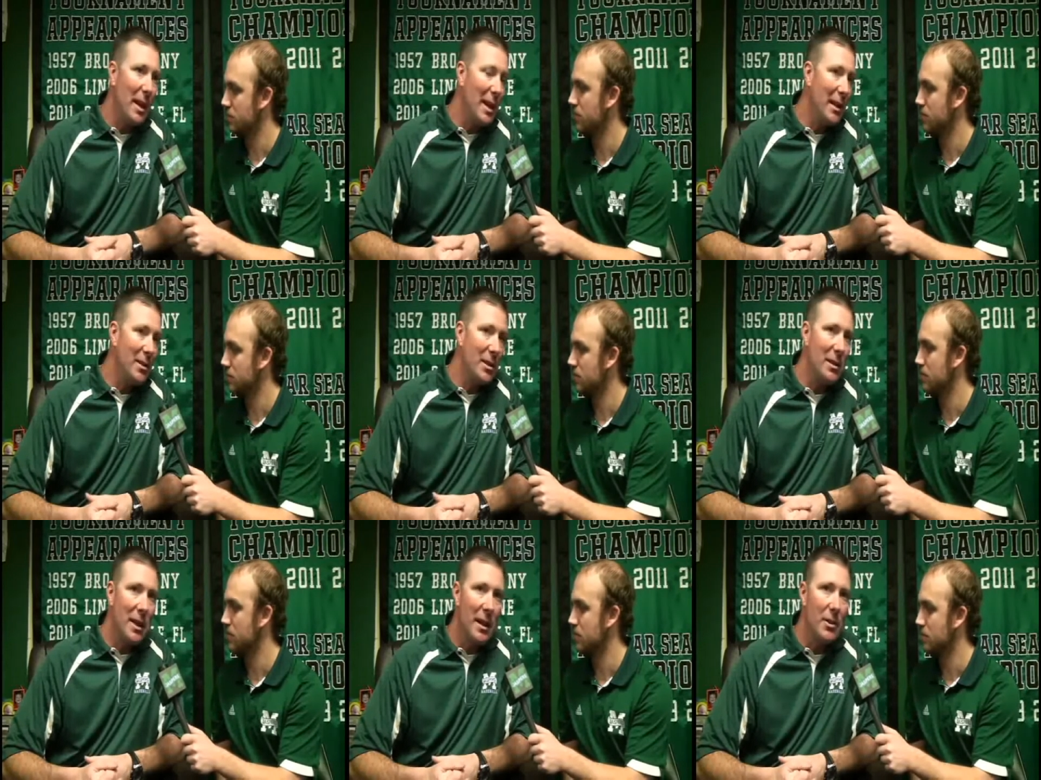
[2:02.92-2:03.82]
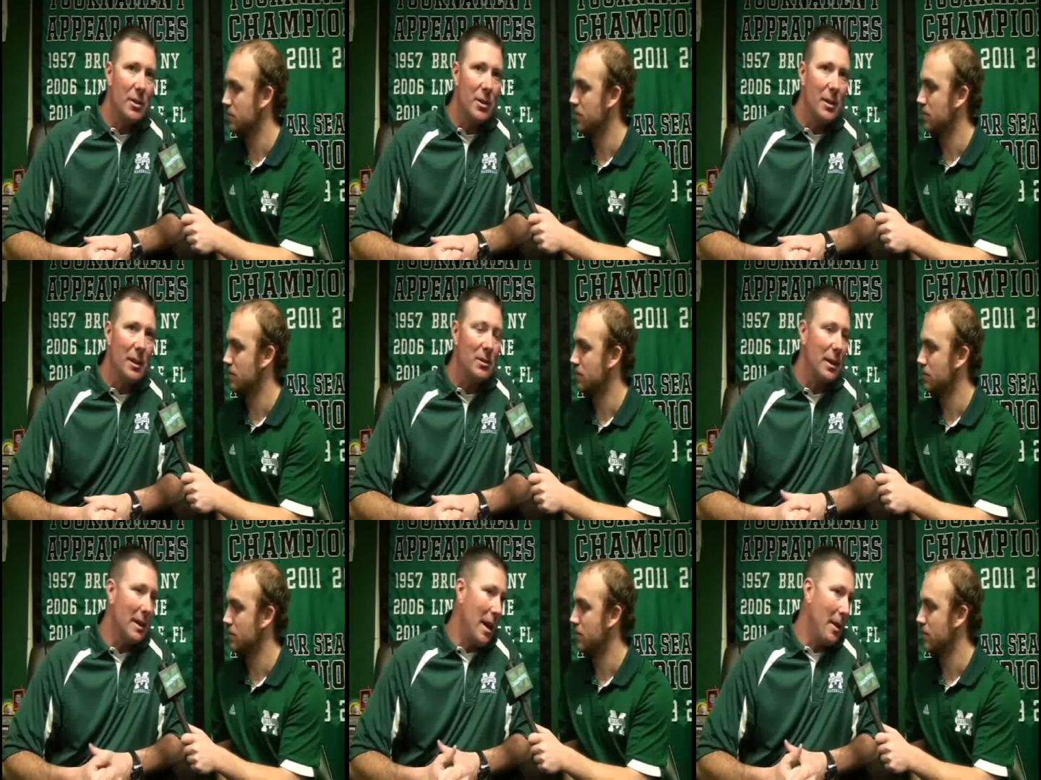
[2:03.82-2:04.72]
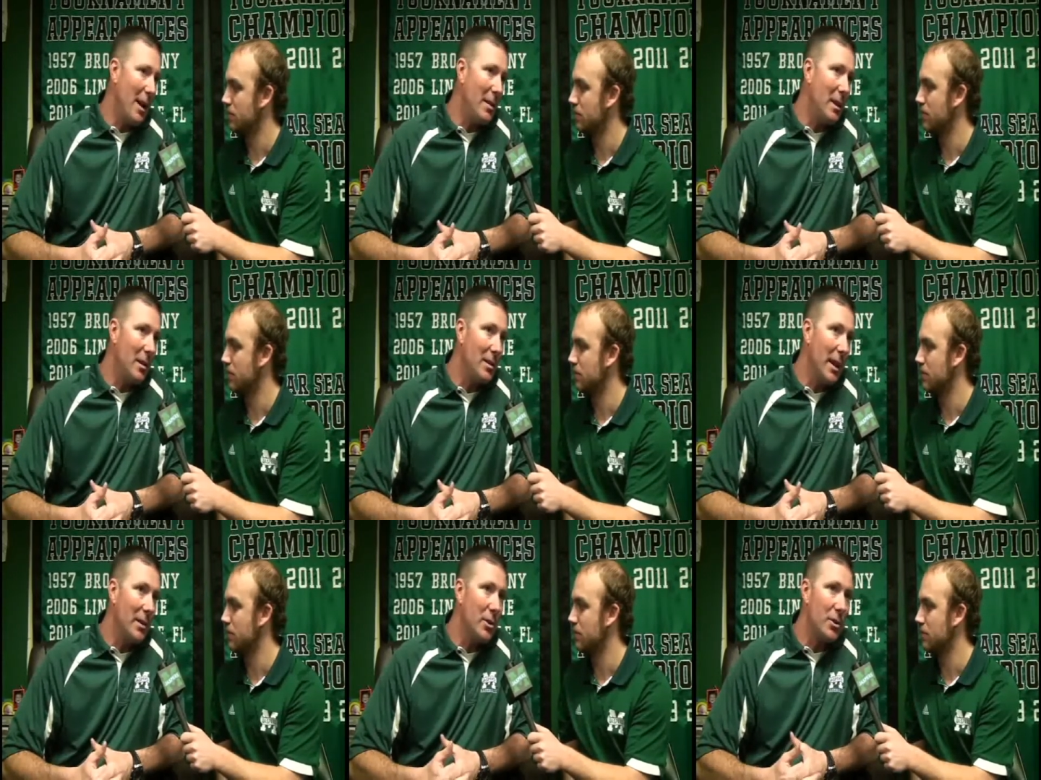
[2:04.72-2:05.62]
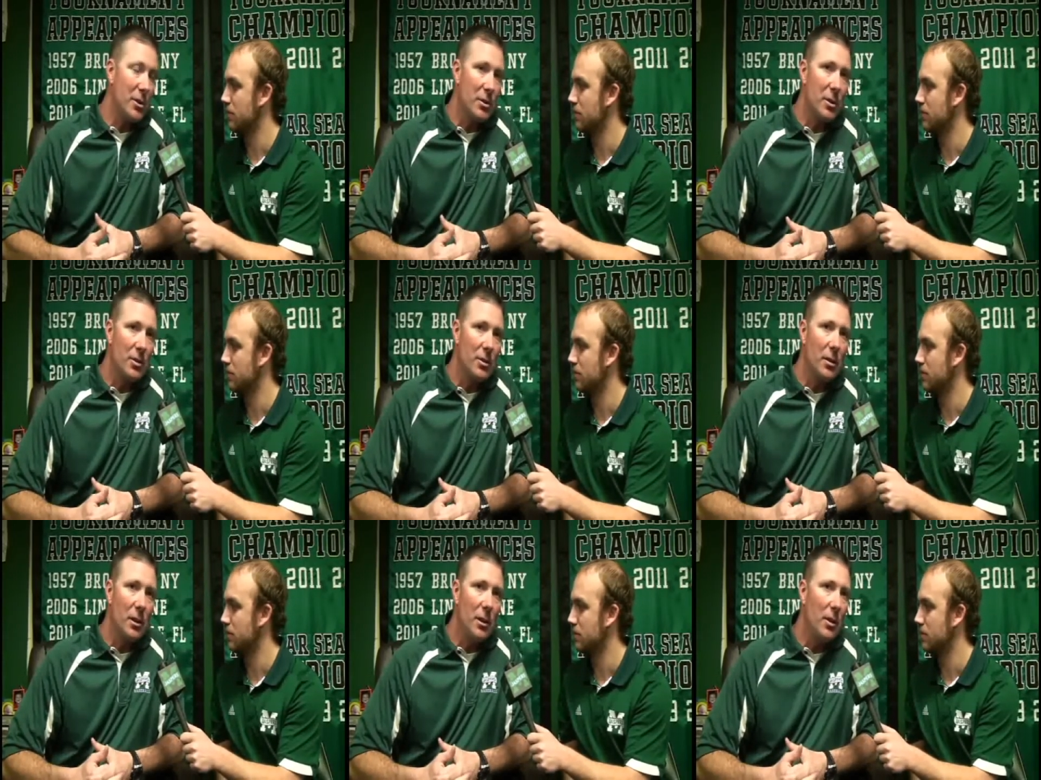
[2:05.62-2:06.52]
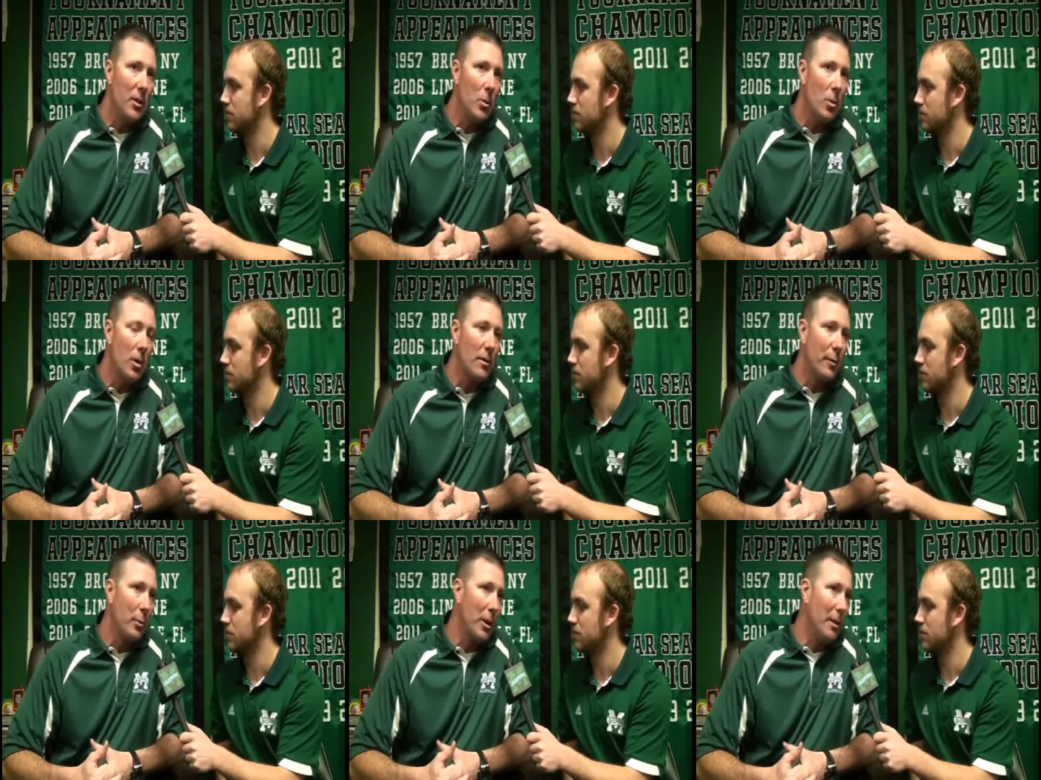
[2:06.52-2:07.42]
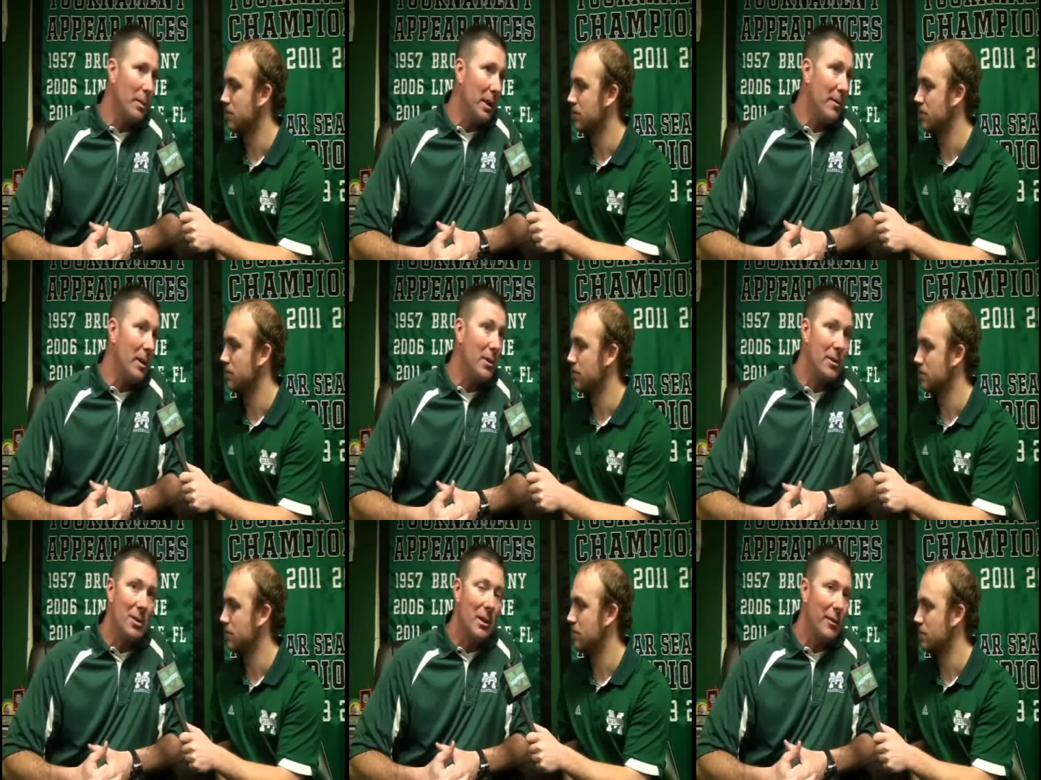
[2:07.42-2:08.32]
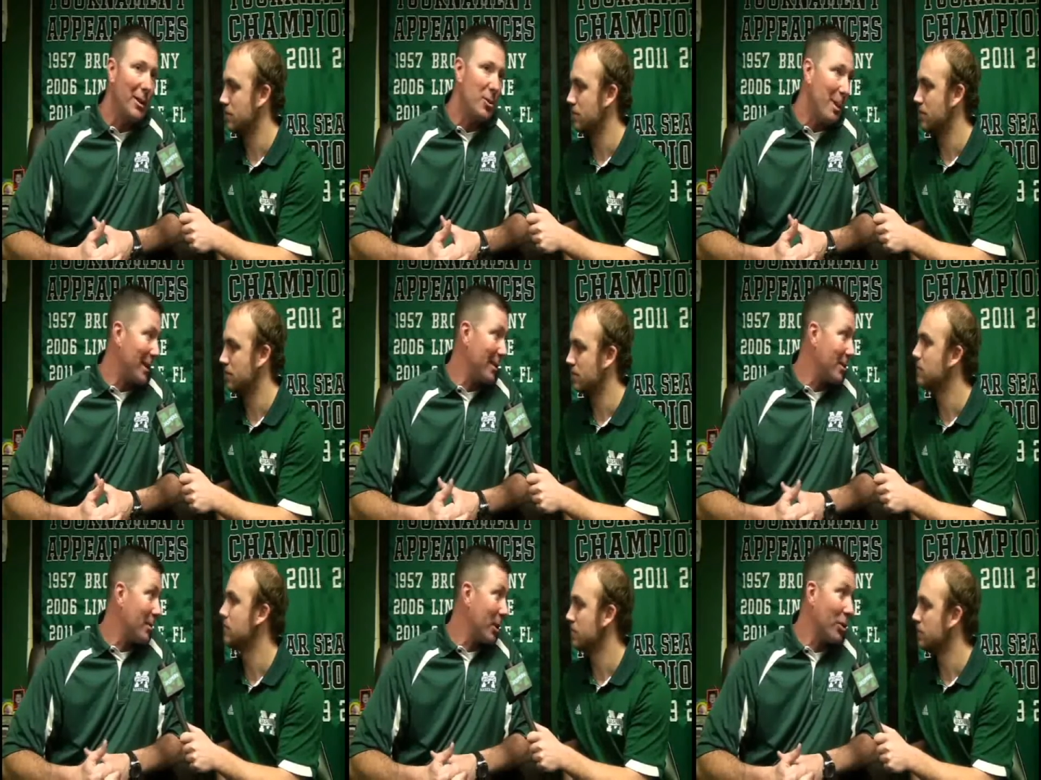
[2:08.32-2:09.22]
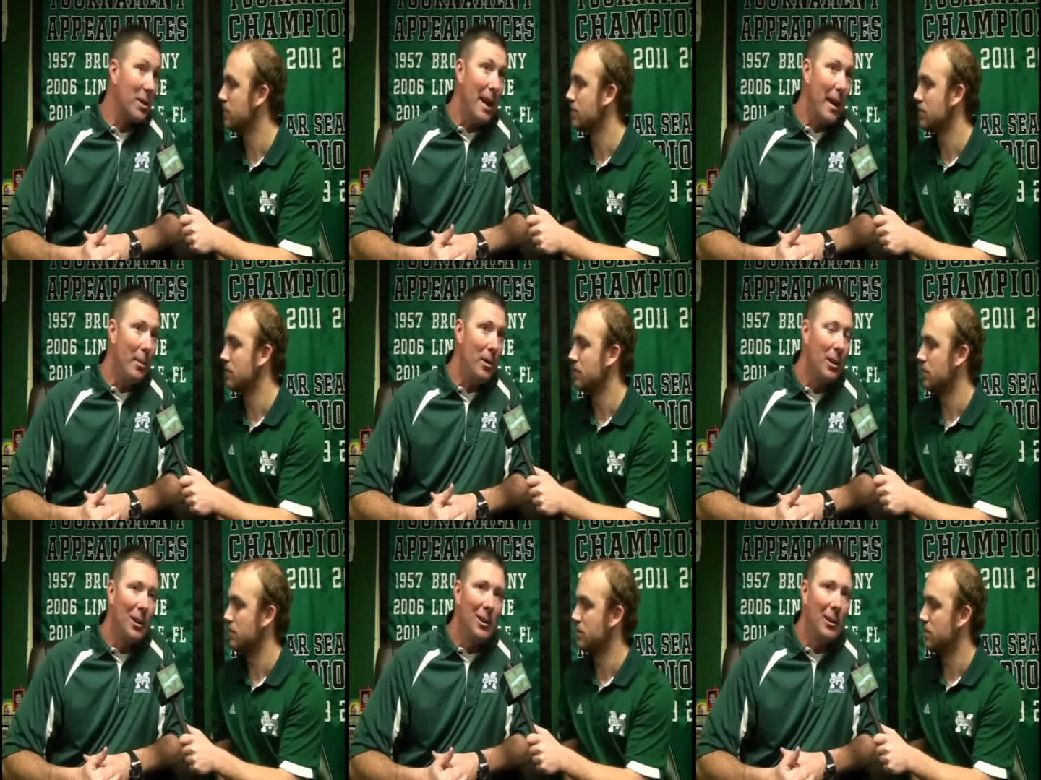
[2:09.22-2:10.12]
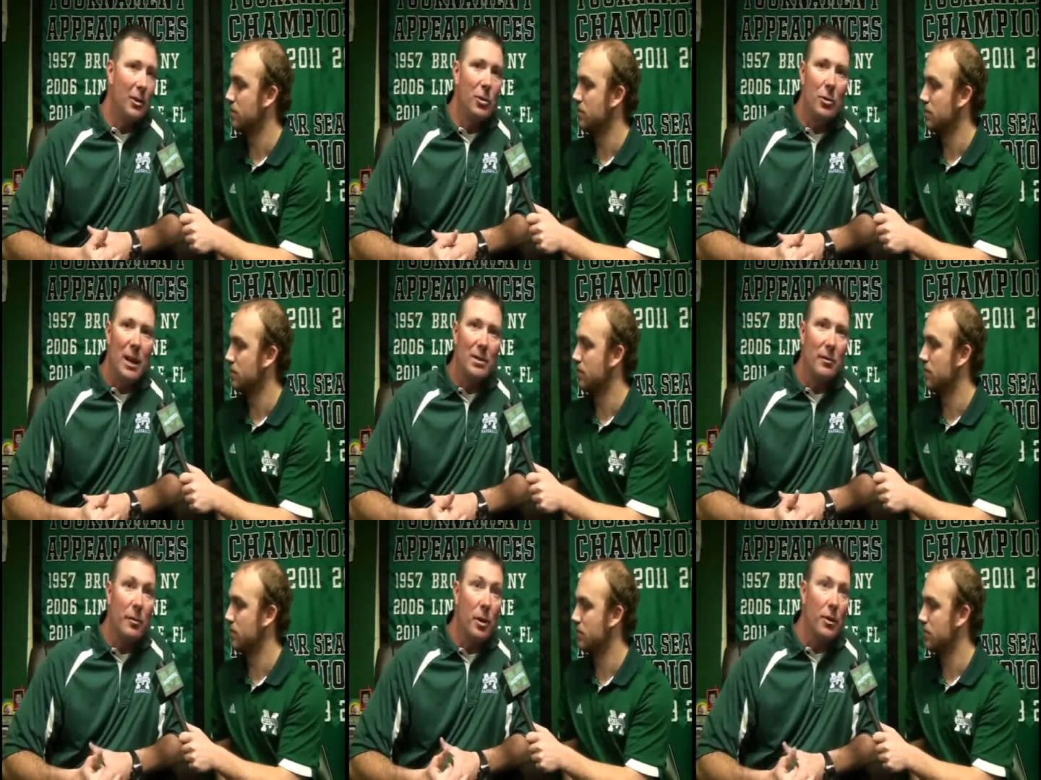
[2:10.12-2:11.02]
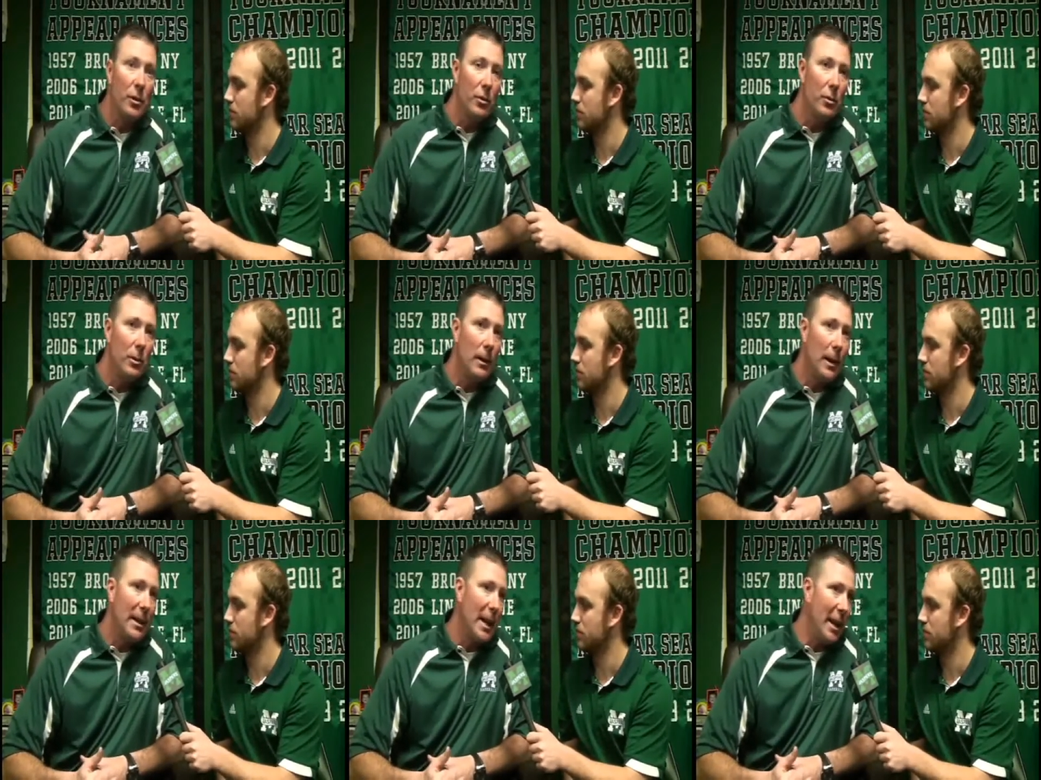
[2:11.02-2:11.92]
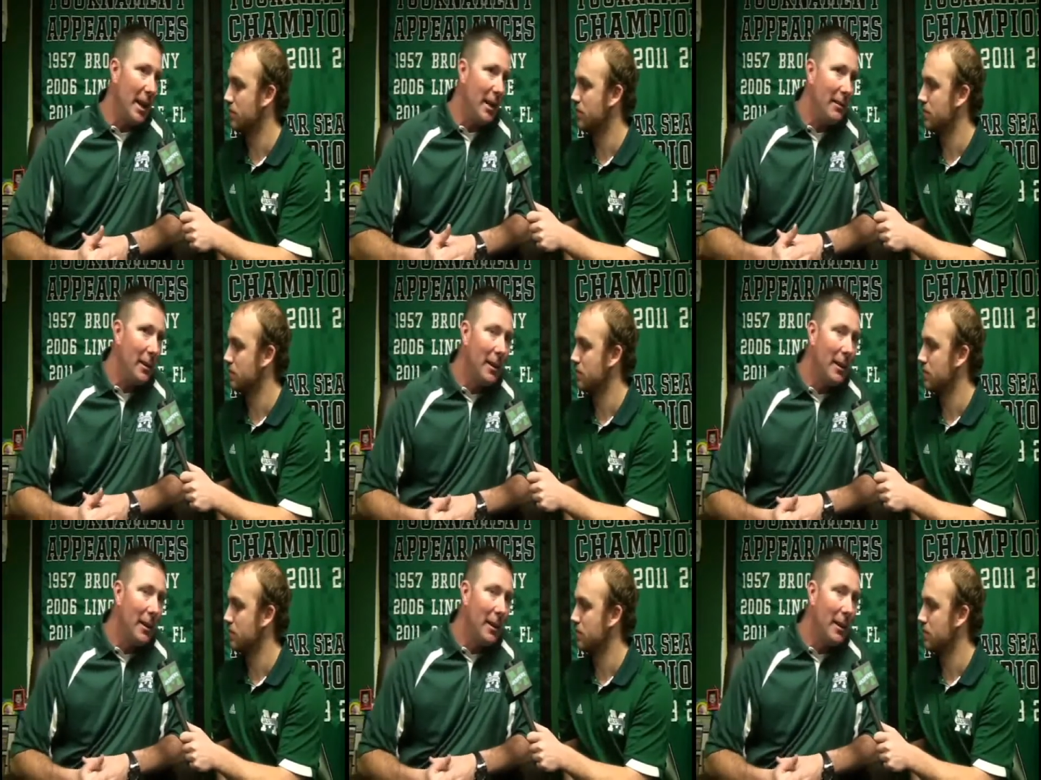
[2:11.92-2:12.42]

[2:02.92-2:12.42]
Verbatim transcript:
Speaker 1: hitting is contagious and things like that. I think contagious is just a, uh, another word for really believing in yourself and expecting something good to happen. You know, two guys in front of you uh, get a hit